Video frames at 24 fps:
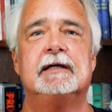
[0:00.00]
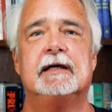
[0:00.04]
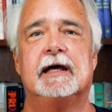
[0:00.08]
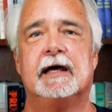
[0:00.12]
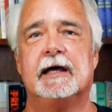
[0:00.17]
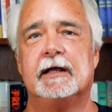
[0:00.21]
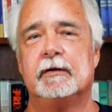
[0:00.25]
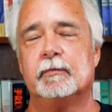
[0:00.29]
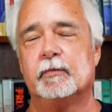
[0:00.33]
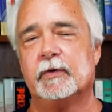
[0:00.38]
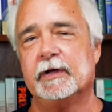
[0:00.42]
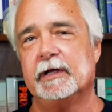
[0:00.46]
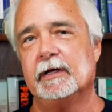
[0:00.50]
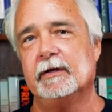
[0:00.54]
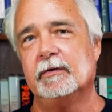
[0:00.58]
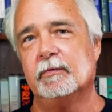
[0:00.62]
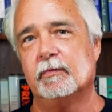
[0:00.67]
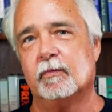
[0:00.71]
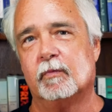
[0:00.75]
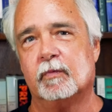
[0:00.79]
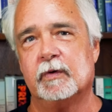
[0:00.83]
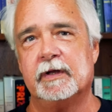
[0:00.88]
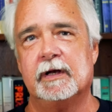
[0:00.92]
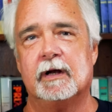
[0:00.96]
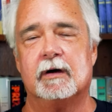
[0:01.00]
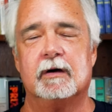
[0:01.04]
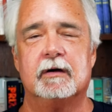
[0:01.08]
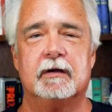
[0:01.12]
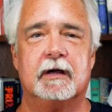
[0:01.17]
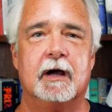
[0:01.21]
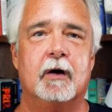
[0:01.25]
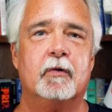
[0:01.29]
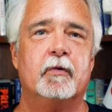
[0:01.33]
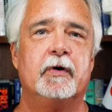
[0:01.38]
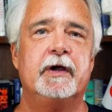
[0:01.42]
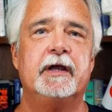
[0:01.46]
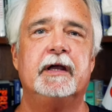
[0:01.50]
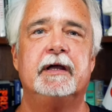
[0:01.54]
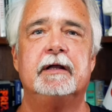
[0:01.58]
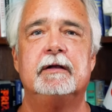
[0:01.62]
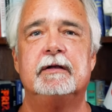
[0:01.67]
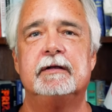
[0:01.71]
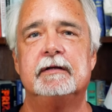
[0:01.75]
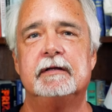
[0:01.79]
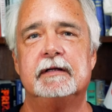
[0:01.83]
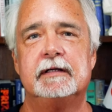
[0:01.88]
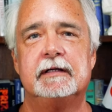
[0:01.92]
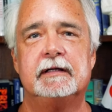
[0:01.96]
And we, go
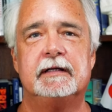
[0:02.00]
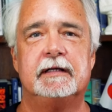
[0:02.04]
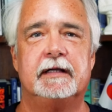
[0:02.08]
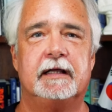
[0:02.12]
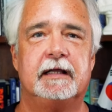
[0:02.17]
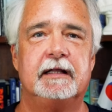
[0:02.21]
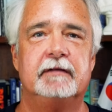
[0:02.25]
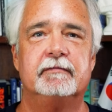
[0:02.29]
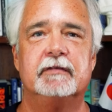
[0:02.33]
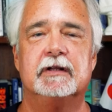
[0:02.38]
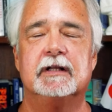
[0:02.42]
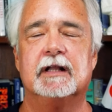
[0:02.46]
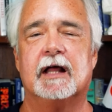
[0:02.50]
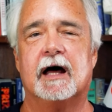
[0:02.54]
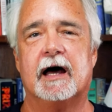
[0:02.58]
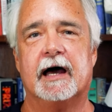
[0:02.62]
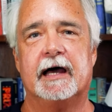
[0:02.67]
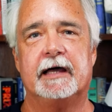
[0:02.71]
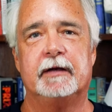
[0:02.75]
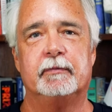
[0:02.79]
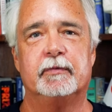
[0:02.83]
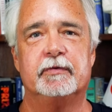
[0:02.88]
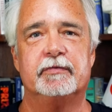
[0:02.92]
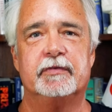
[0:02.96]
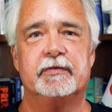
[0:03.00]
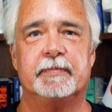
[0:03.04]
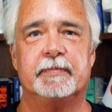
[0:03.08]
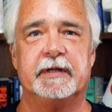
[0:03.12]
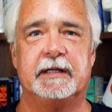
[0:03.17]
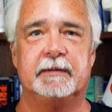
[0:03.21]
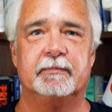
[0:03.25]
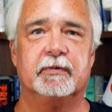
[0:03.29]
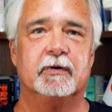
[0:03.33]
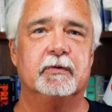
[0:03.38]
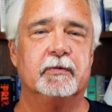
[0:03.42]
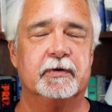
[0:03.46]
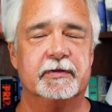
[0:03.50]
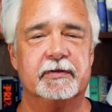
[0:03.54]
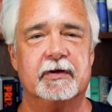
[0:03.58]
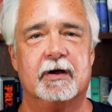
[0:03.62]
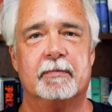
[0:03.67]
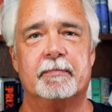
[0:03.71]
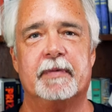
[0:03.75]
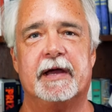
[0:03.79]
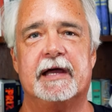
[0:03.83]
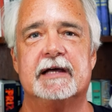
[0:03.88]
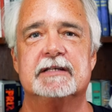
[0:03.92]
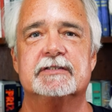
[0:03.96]
in the line people with
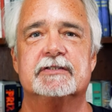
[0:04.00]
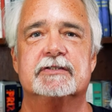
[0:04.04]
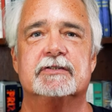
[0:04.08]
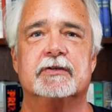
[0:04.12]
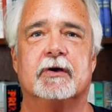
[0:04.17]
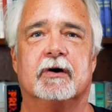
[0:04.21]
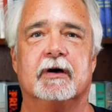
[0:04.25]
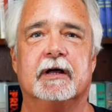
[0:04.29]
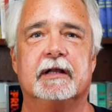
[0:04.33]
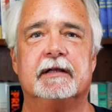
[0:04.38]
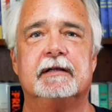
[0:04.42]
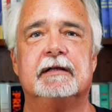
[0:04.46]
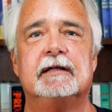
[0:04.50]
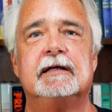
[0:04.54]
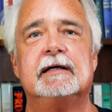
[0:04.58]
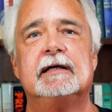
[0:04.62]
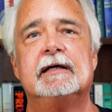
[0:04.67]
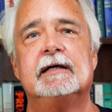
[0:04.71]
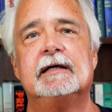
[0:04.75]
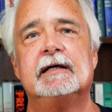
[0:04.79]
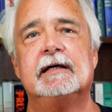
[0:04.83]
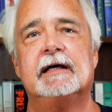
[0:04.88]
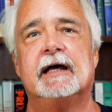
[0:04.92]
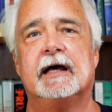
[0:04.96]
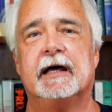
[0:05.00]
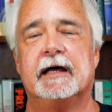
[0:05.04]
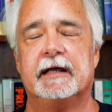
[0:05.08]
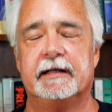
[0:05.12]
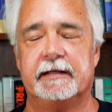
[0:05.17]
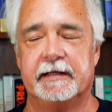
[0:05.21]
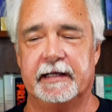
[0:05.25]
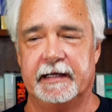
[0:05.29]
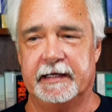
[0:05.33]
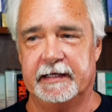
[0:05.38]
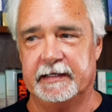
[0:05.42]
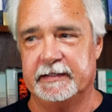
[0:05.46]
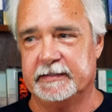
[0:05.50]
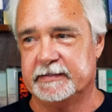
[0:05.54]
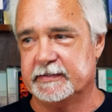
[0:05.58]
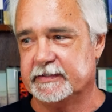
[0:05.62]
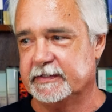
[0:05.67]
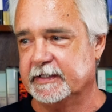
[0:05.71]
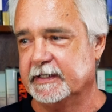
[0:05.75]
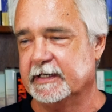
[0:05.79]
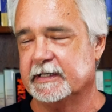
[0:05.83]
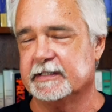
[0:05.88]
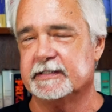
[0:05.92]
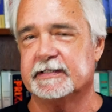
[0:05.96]
our masks on, and they
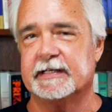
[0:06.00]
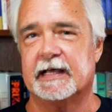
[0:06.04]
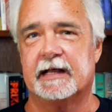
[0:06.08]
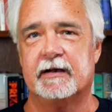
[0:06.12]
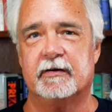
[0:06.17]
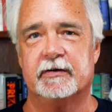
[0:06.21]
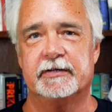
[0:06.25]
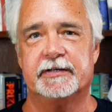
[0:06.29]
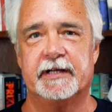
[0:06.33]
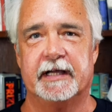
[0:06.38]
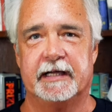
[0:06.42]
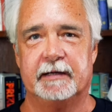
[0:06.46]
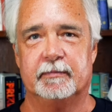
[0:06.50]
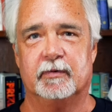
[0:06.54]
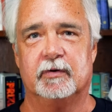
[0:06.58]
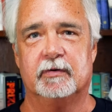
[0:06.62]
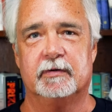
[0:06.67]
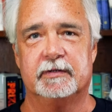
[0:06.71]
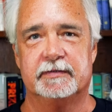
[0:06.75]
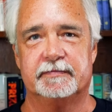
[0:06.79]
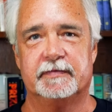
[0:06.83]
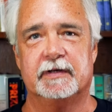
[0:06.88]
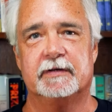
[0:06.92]
seat us at our table.